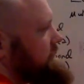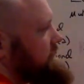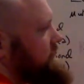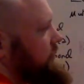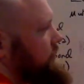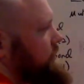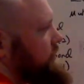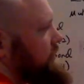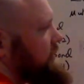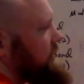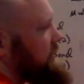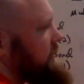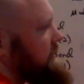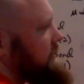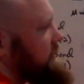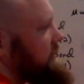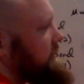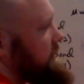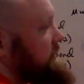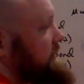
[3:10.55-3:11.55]
4,
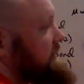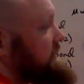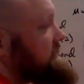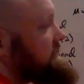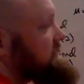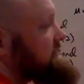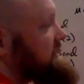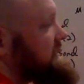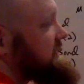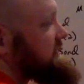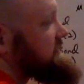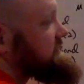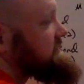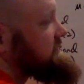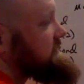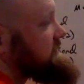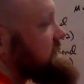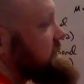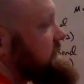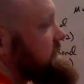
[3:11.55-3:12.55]

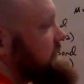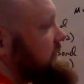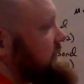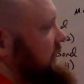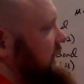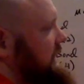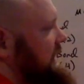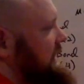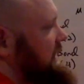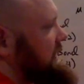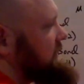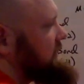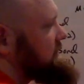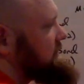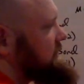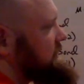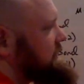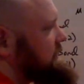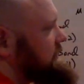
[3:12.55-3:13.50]
6, 8,